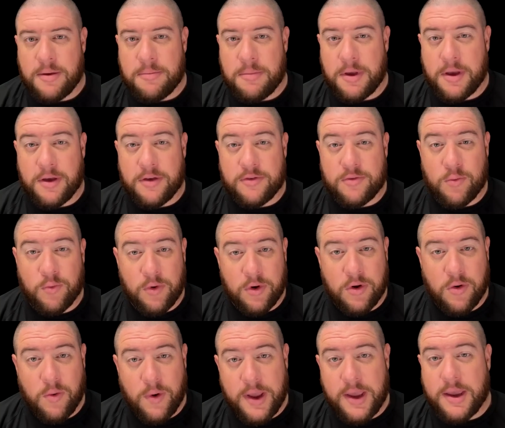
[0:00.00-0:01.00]
Because we're
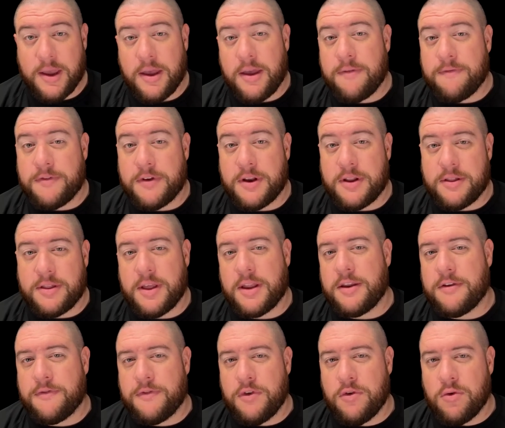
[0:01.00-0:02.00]
quite confident that
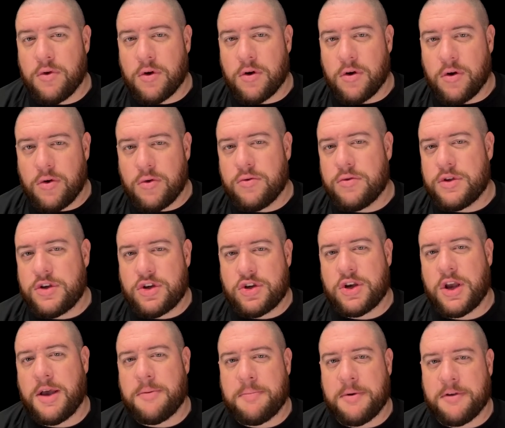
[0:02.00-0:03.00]
if you are only
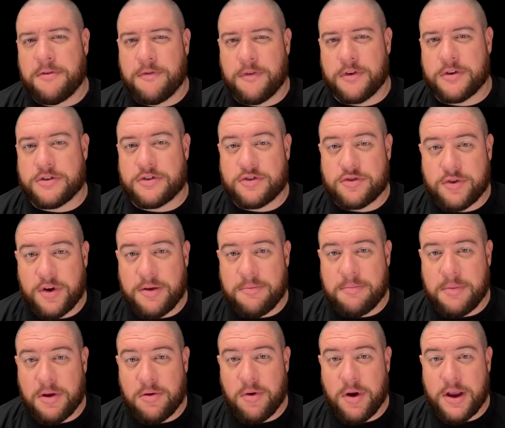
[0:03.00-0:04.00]
shopping for a straight
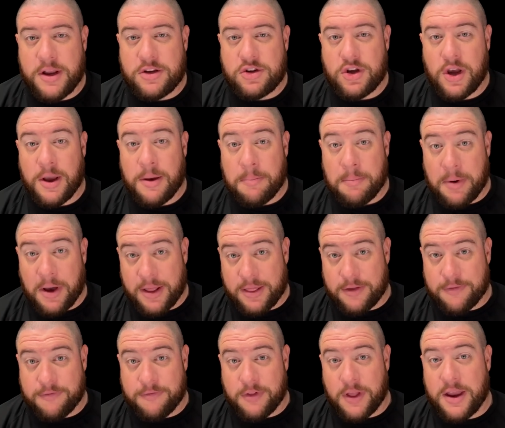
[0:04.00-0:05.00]
midrange by
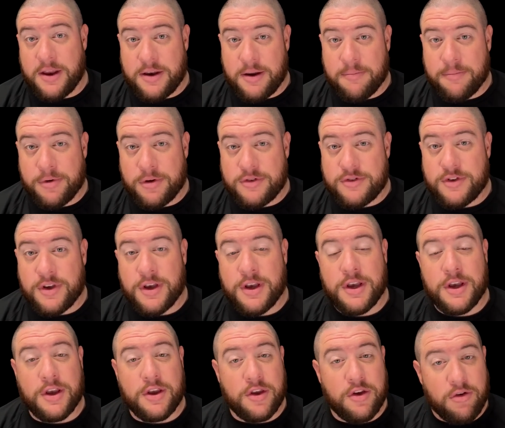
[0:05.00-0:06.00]
the flight numbers,
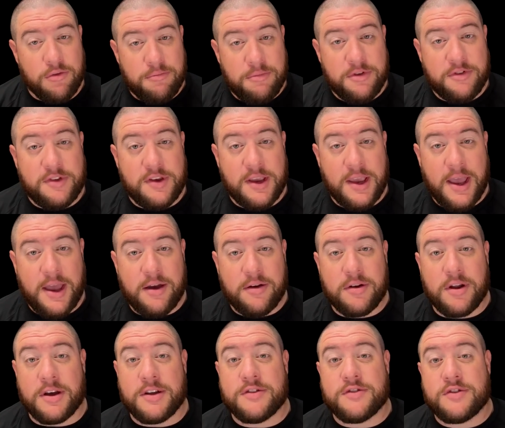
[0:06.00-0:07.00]
you're missing
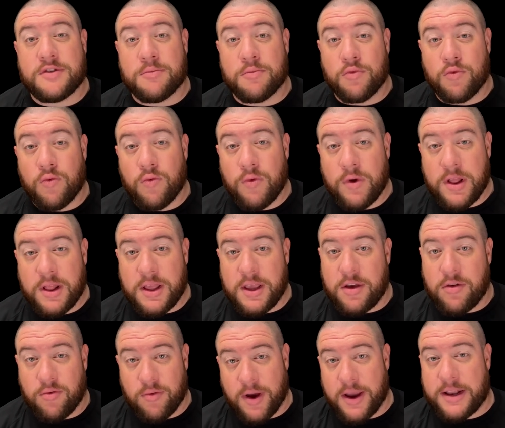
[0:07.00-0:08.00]
out on some really
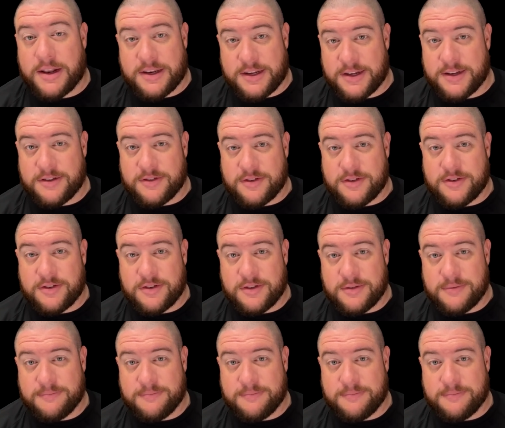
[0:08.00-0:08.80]
great discs.